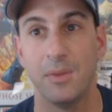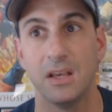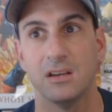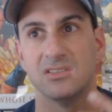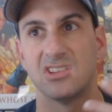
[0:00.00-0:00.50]

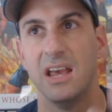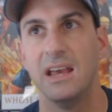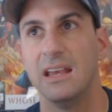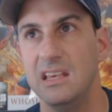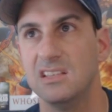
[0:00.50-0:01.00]
because
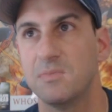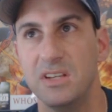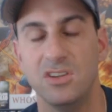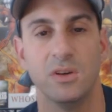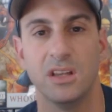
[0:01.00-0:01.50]
he's
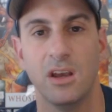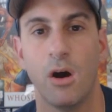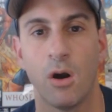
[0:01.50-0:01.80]
been doing the